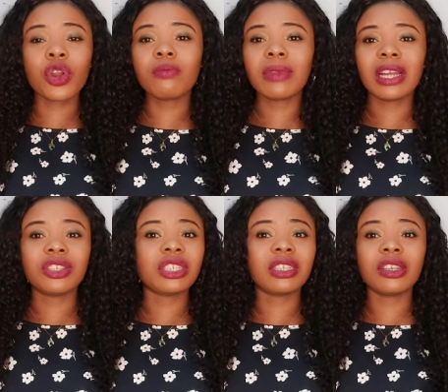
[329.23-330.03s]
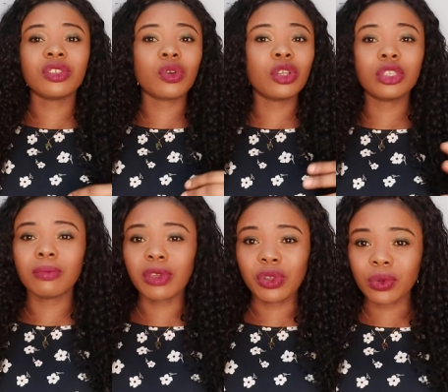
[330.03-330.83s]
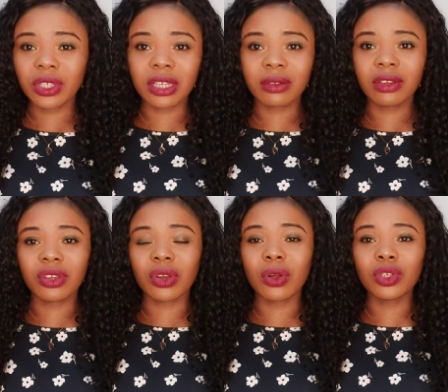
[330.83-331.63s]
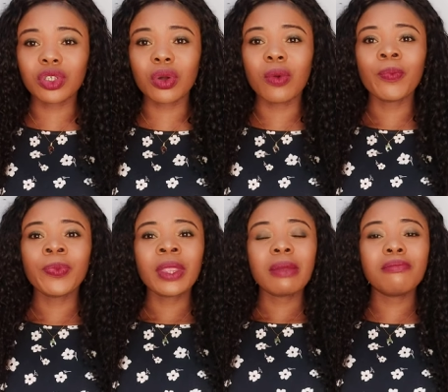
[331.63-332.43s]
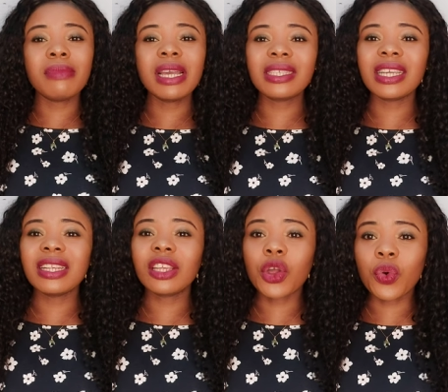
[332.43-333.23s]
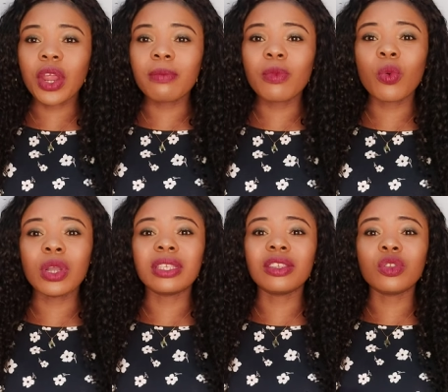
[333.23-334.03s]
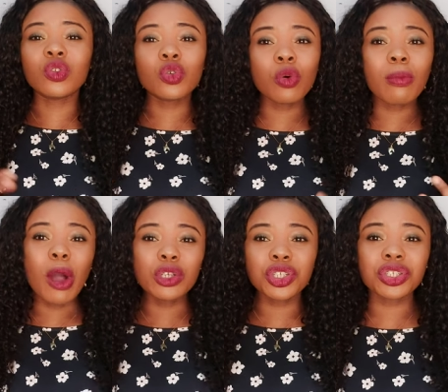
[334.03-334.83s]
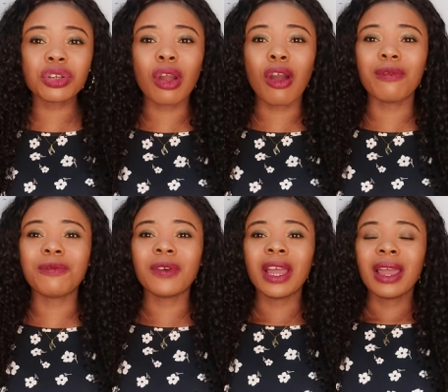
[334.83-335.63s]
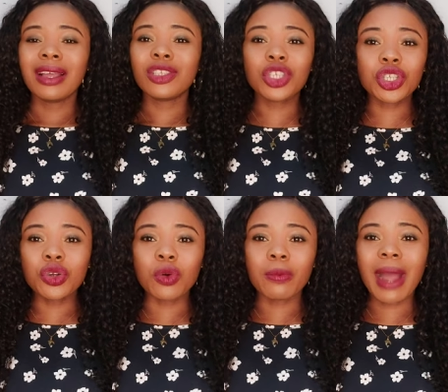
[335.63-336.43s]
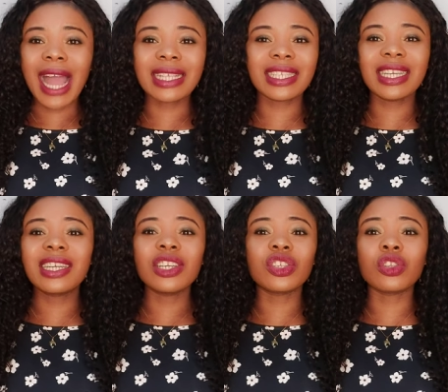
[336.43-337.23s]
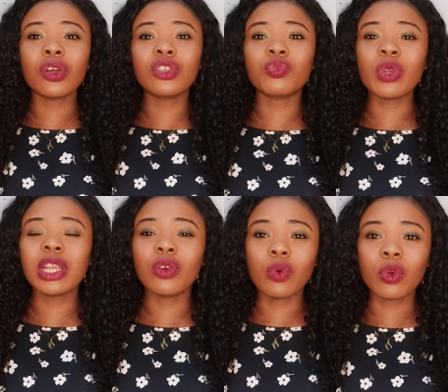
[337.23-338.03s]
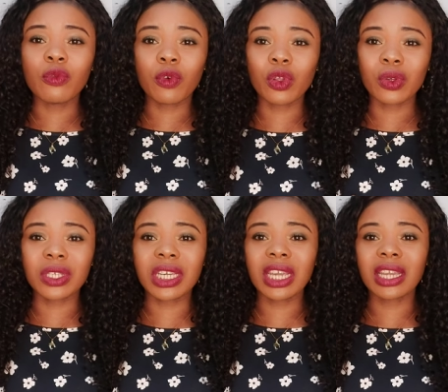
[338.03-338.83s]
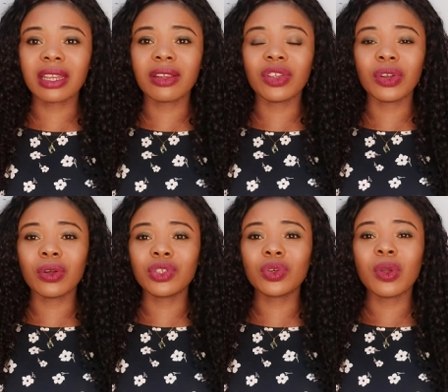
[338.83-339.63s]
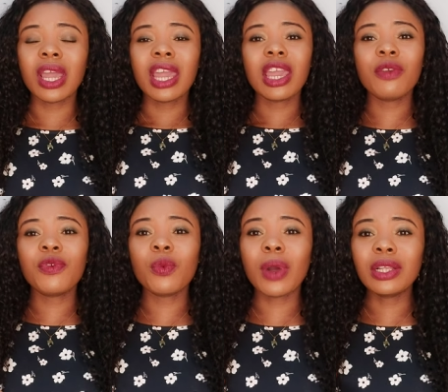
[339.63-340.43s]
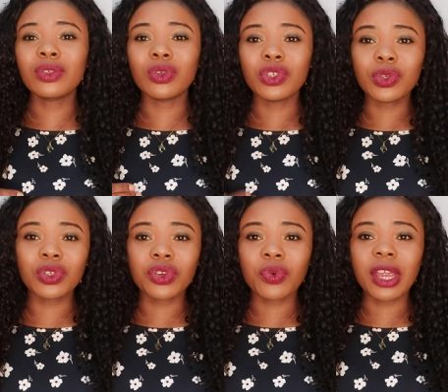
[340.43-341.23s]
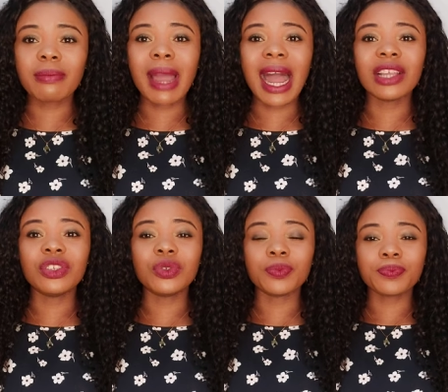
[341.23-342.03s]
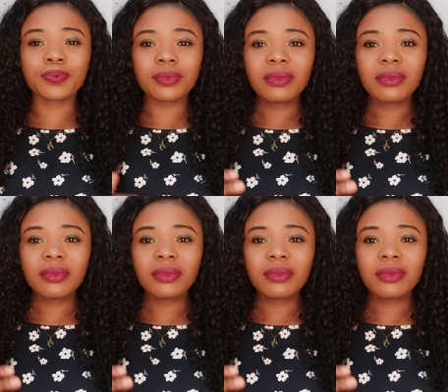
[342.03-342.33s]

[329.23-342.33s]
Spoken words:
cream that she is going to be using, you know. So mixing cream with too much of tube, I think it's not really good for your skin, you know. So if you want to use cream and you